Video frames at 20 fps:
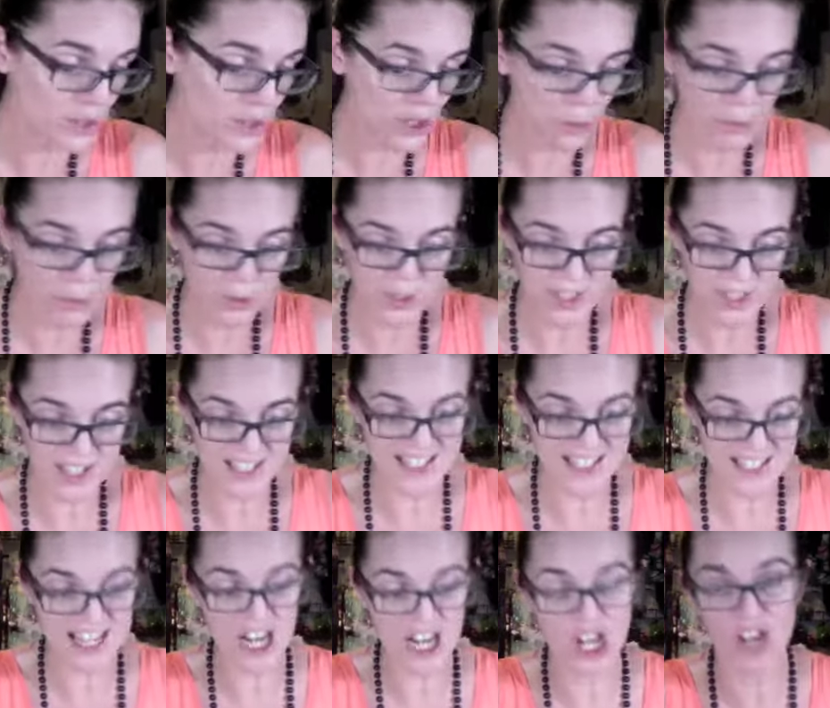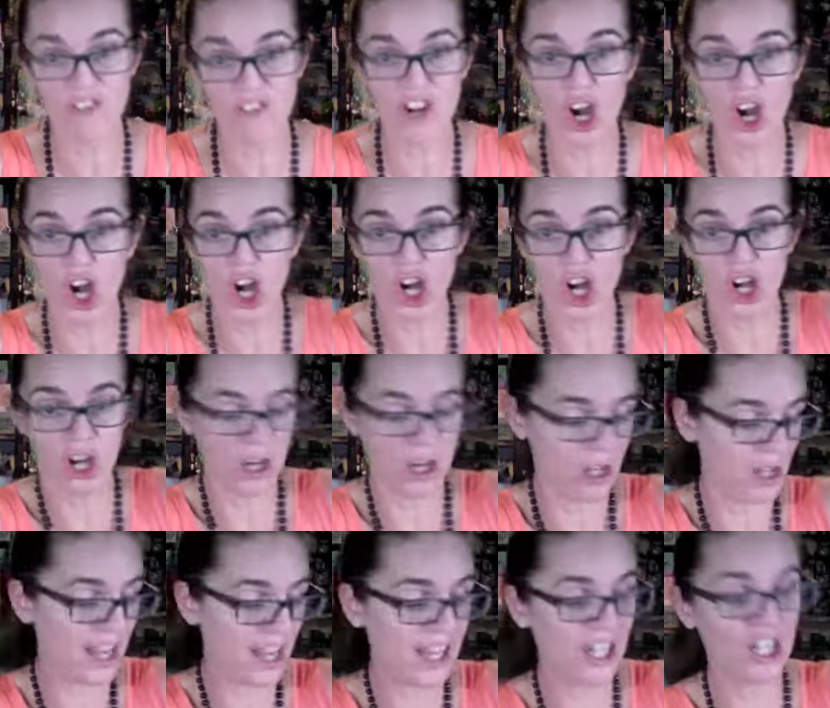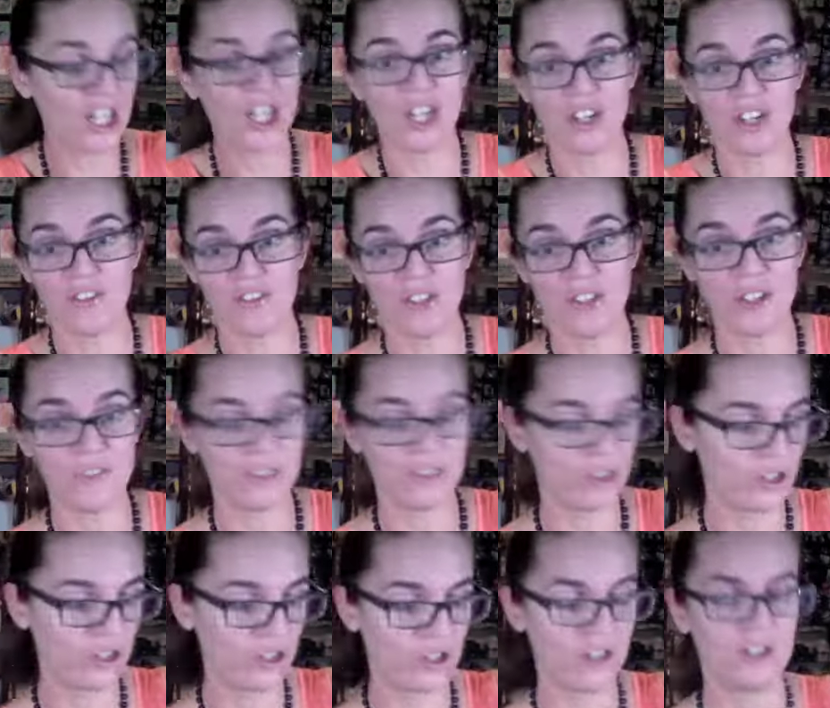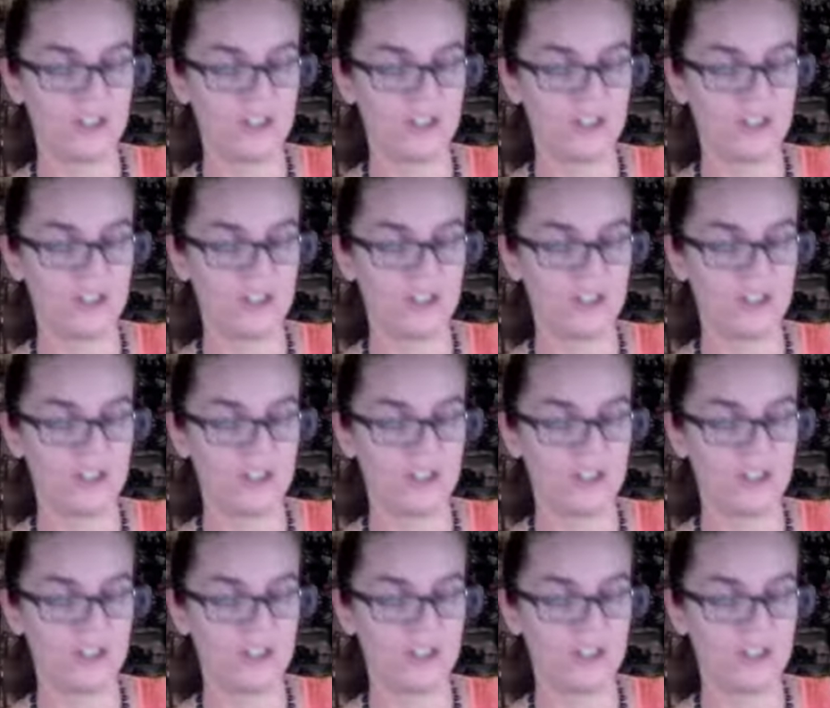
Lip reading: number 6, and I love her. I love her.